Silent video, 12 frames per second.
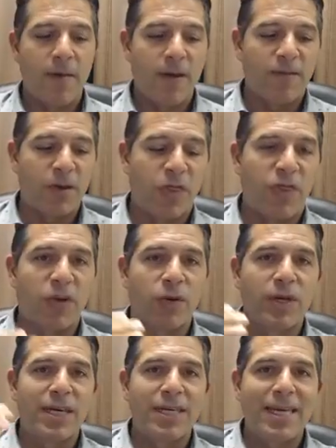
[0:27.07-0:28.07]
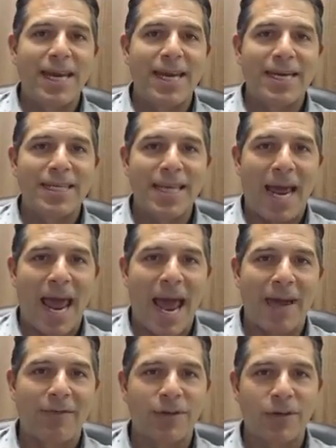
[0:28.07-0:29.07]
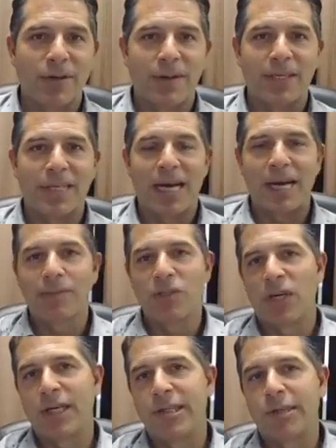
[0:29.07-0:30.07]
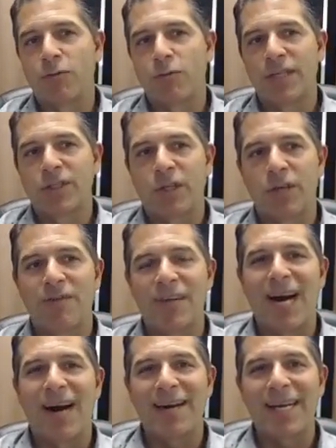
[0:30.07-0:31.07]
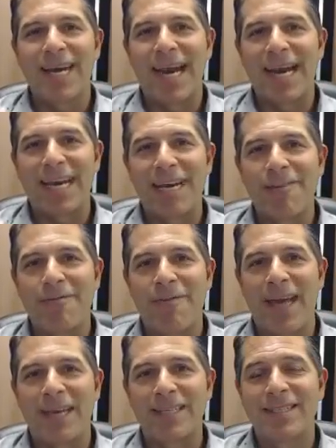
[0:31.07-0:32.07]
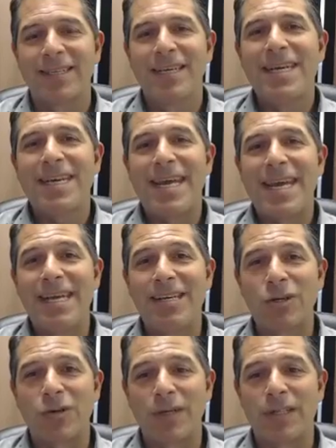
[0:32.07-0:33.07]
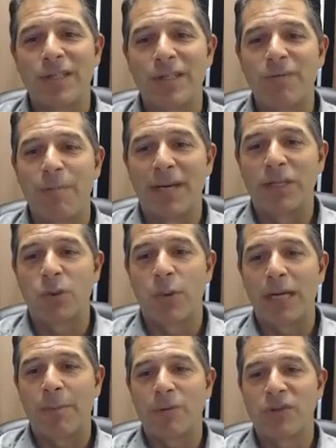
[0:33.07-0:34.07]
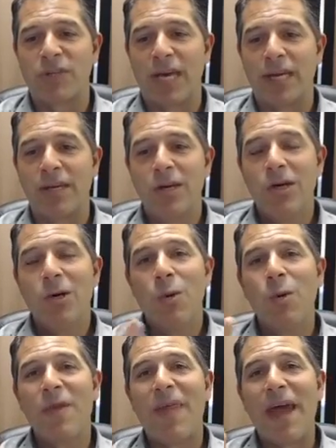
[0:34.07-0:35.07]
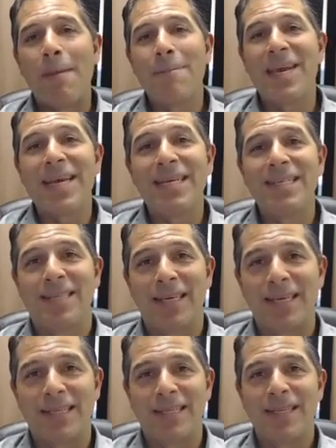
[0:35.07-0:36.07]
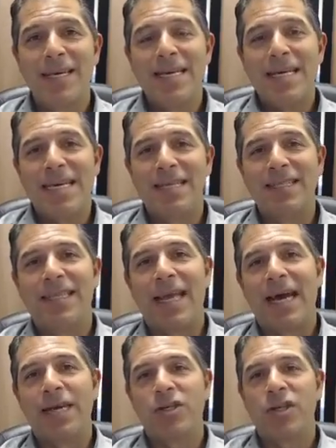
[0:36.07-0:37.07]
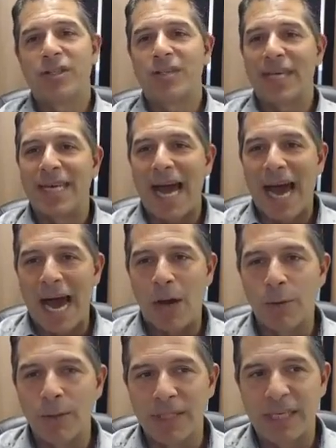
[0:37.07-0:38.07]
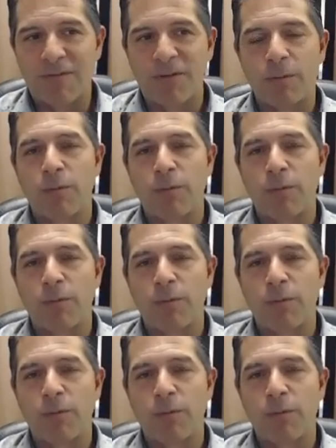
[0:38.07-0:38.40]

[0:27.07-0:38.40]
for 30 days after the time change, your risk of cardiac events increases by 20%. What that means is that just an hour difference